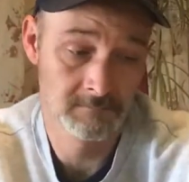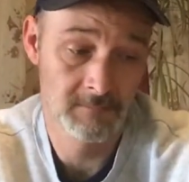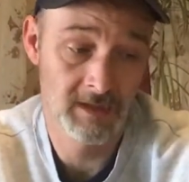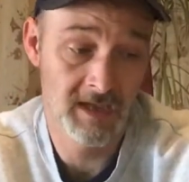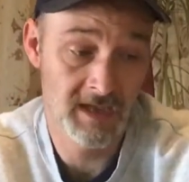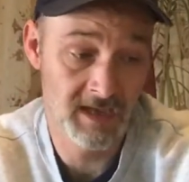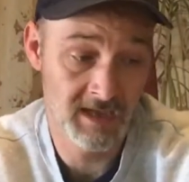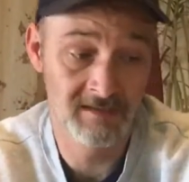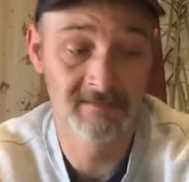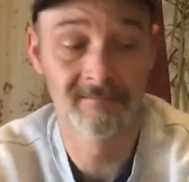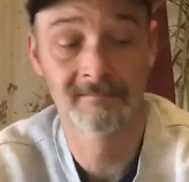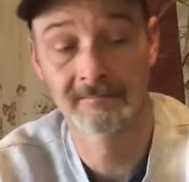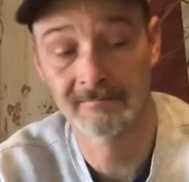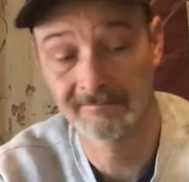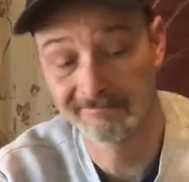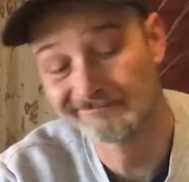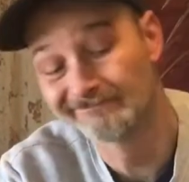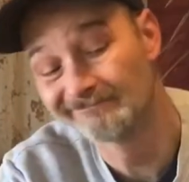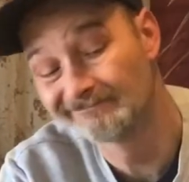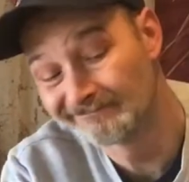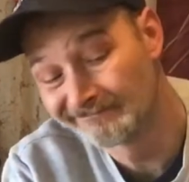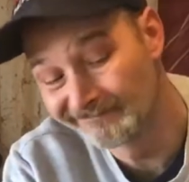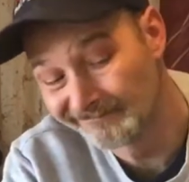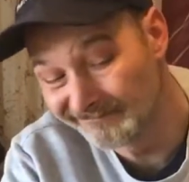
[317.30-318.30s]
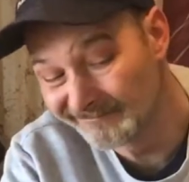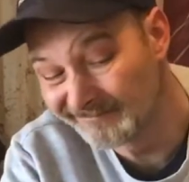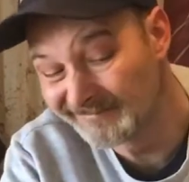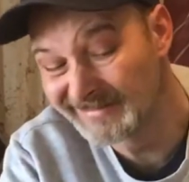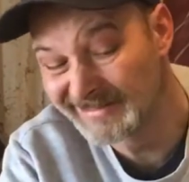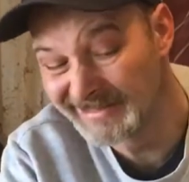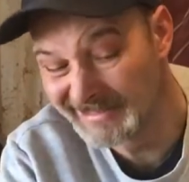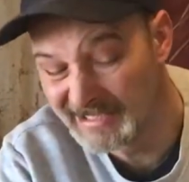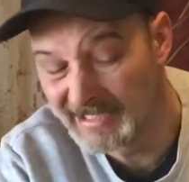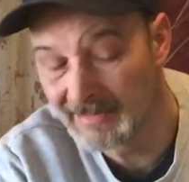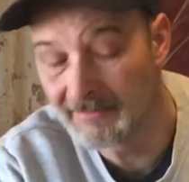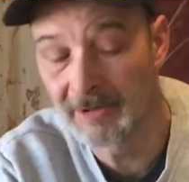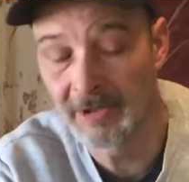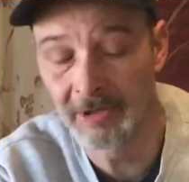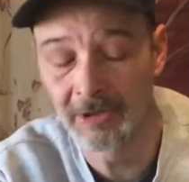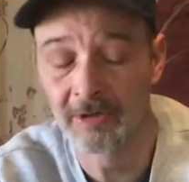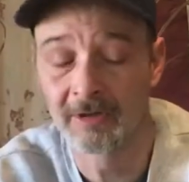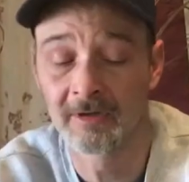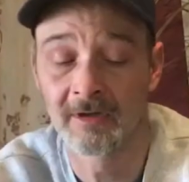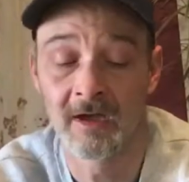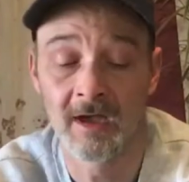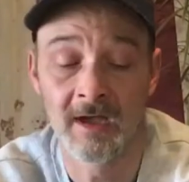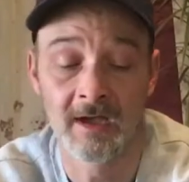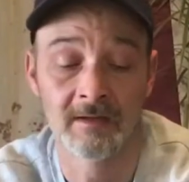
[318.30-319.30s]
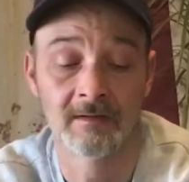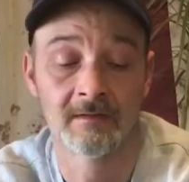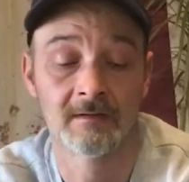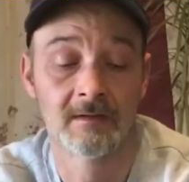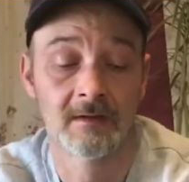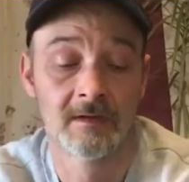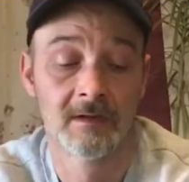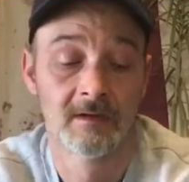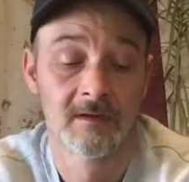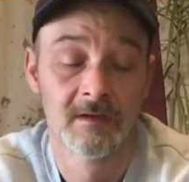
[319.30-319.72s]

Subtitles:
And similar cut.